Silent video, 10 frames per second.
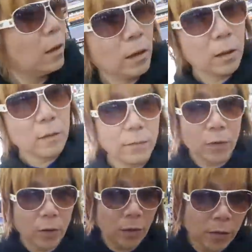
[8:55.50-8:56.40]
And of
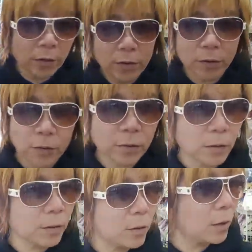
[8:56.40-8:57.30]
course,
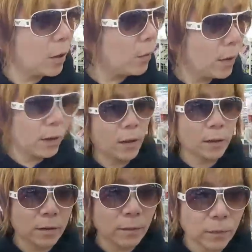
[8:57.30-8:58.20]
I wanna
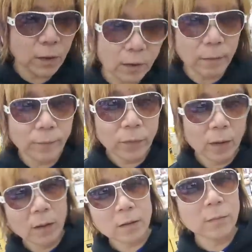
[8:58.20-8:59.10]
get something.
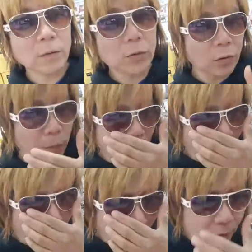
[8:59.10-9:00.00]
Kasi gusto ko po
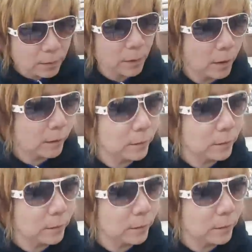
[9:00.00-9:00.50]
maglinis ba.